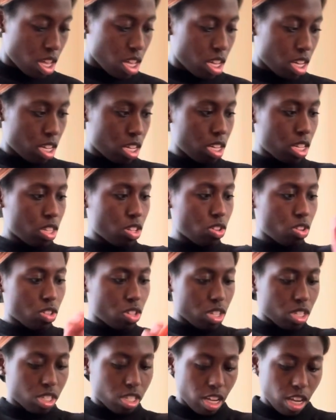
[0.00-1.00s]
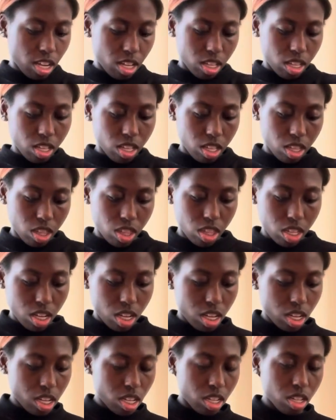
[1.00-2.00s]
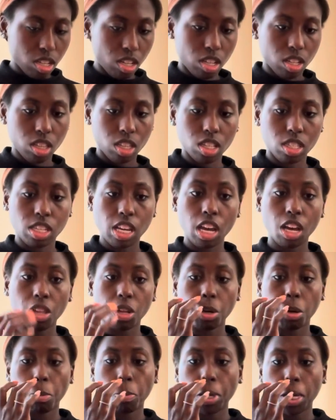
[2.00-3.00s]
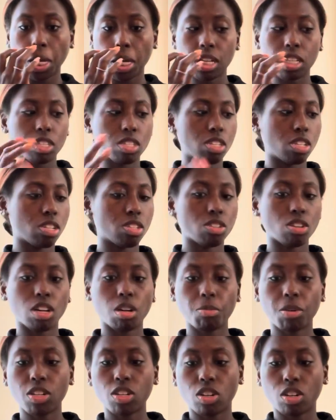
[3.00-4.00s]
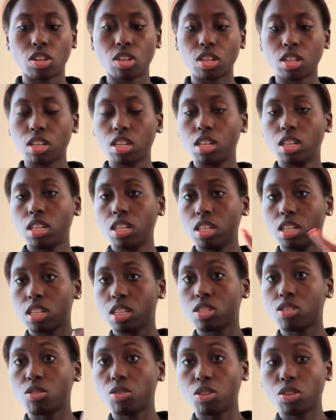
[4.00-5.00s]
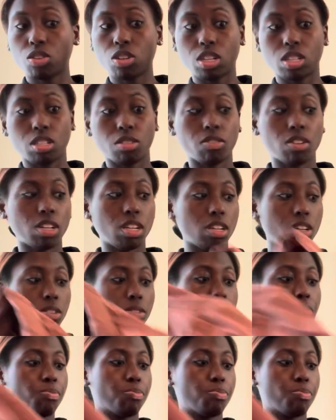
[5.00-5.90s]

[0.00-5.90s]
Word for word: Uh, they're the, uh, the tailored pants. Sorry, my dog is going crazy right now.